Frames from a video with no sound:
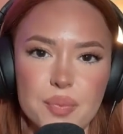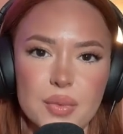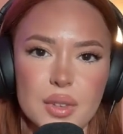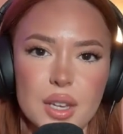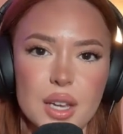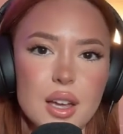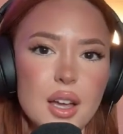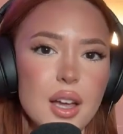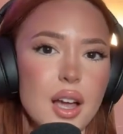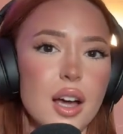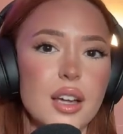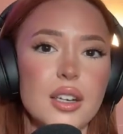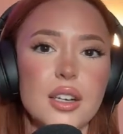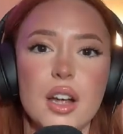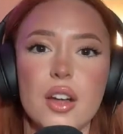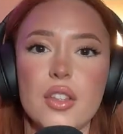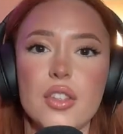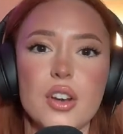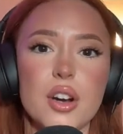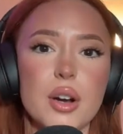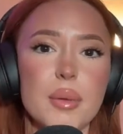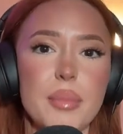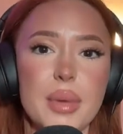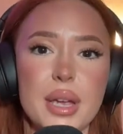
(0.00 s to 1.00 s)

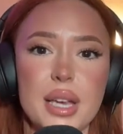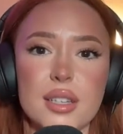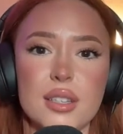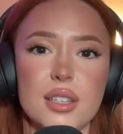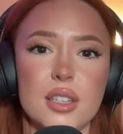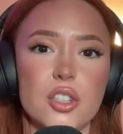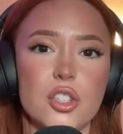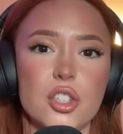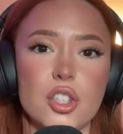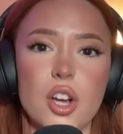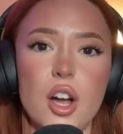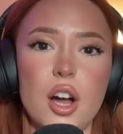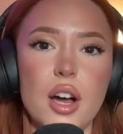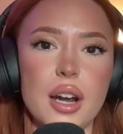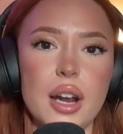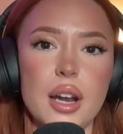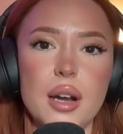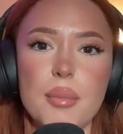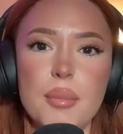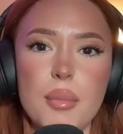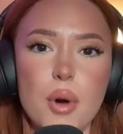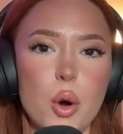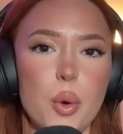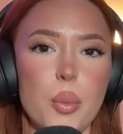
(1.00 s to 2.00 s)
Another amazing shot and a
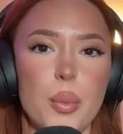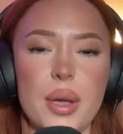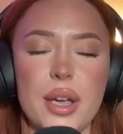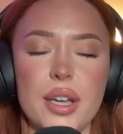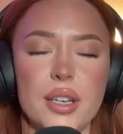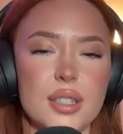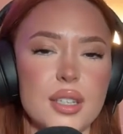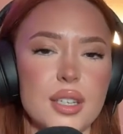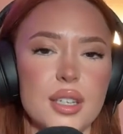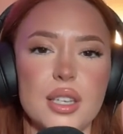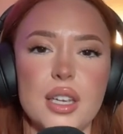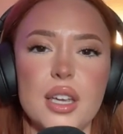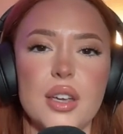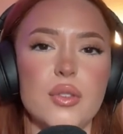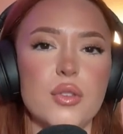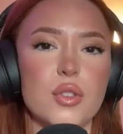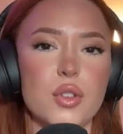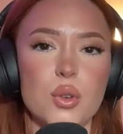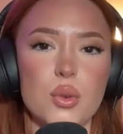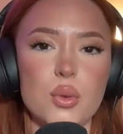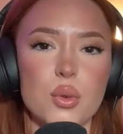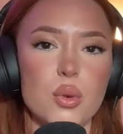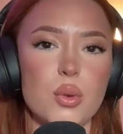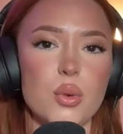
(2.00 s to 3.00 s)
moment to give
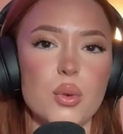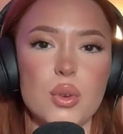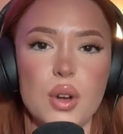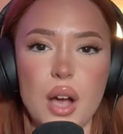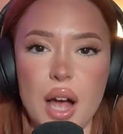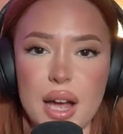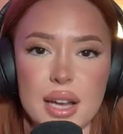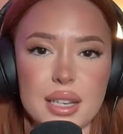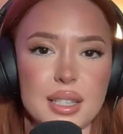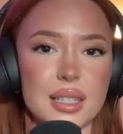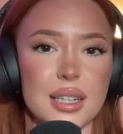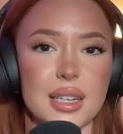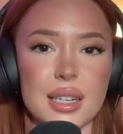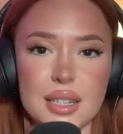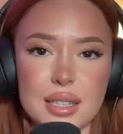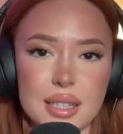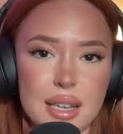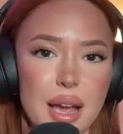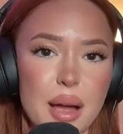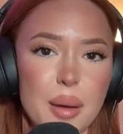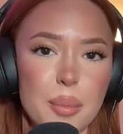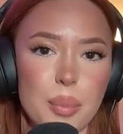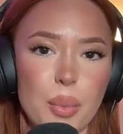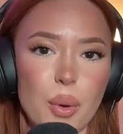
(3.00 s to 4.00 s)
you guys an
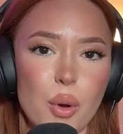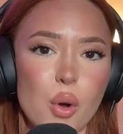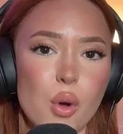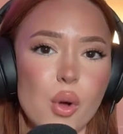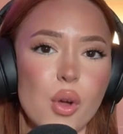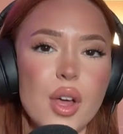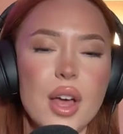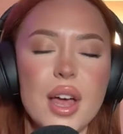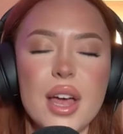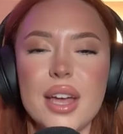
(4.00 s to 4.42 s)
example